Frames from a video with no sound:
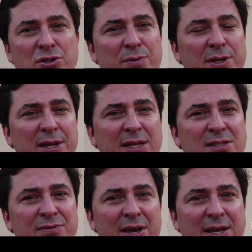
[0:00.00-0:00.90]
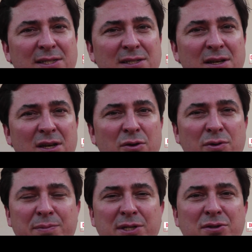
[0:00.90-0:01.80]
So in the next phase,
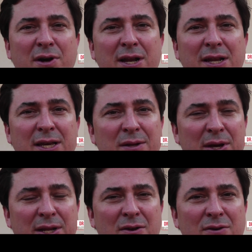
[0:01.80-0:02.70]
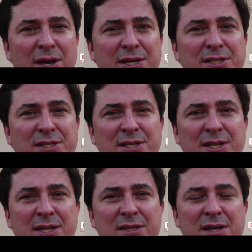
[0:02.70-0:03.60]
we'll be trialing in many locations
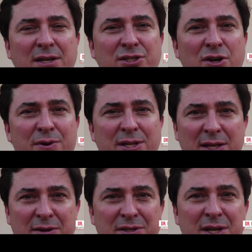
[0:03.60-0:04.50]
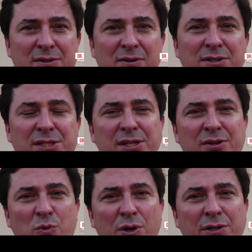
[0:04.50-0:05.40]
in India, showing that our technology
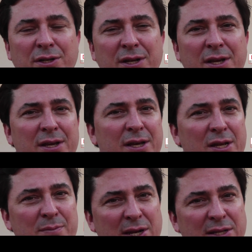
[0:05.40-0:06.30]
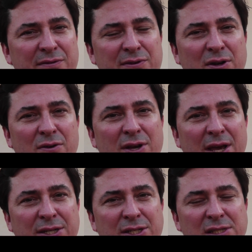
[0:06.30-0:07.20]
can work in many different
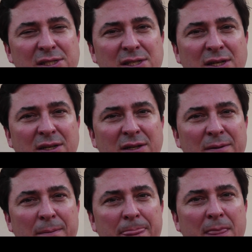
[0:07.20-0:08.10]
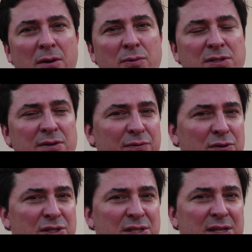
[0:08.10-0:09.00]
locations. And once the
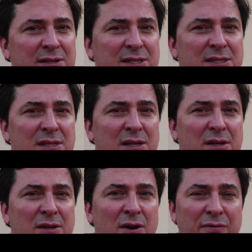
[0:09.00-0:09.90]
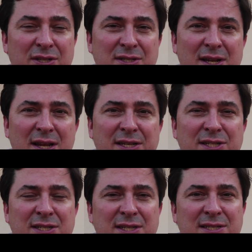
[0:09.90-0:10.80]
first series of
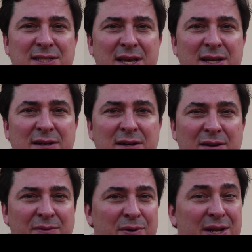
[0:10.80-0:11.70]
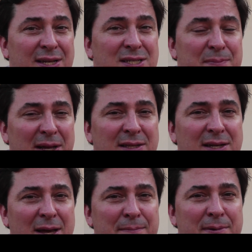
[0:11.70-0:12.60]
installations is there. We want to expand
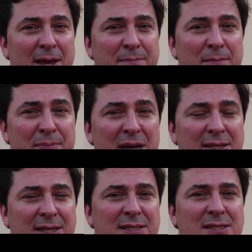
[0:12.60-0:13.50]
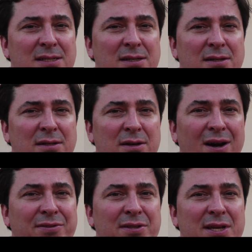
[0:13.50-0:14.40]
the cap capabilities
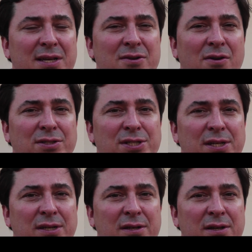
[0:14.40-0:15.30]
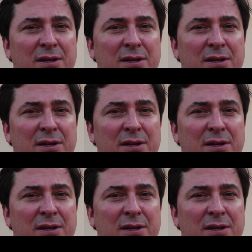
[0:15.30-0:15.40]
of the technology,